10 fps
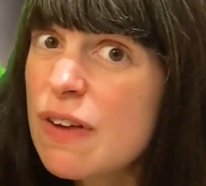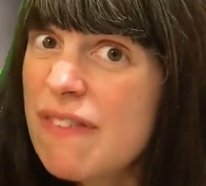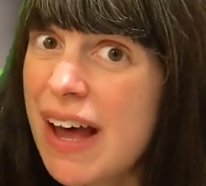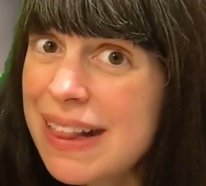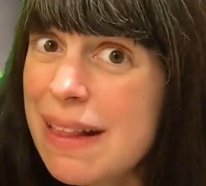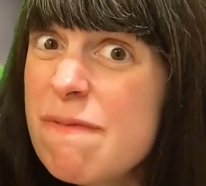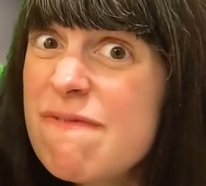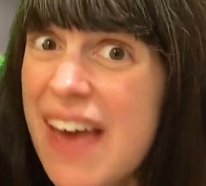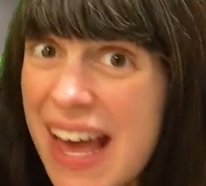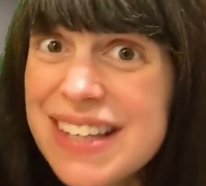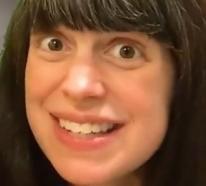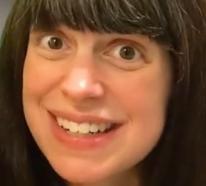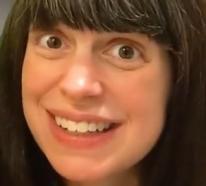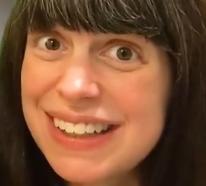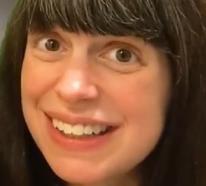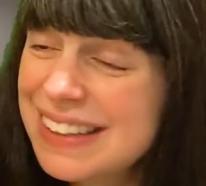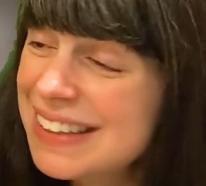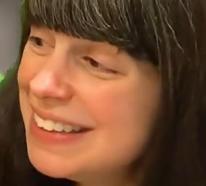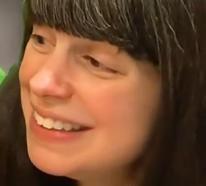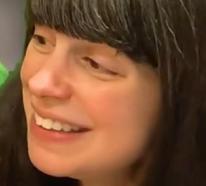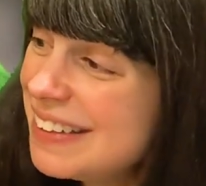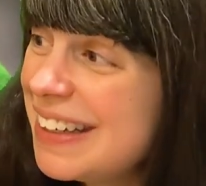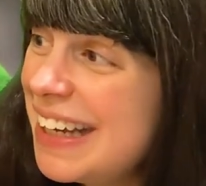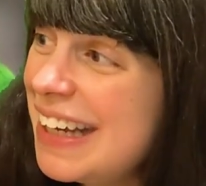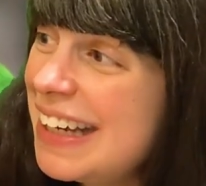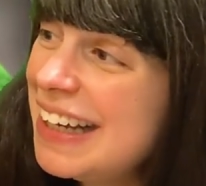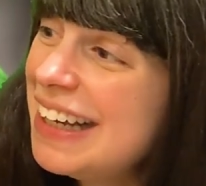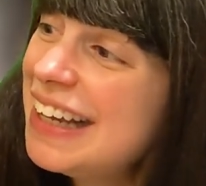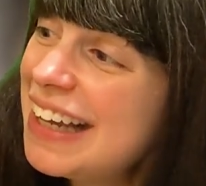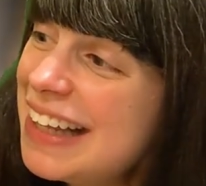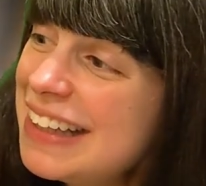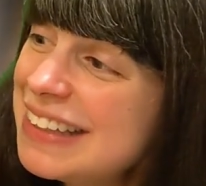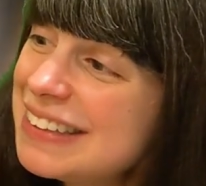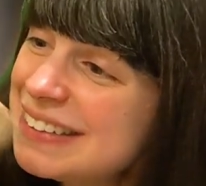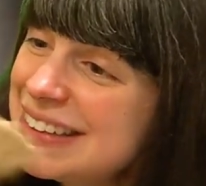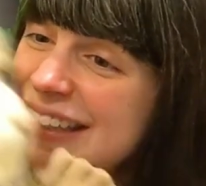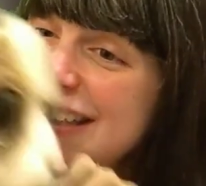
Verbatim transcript: to find them faster. Okay, I'll go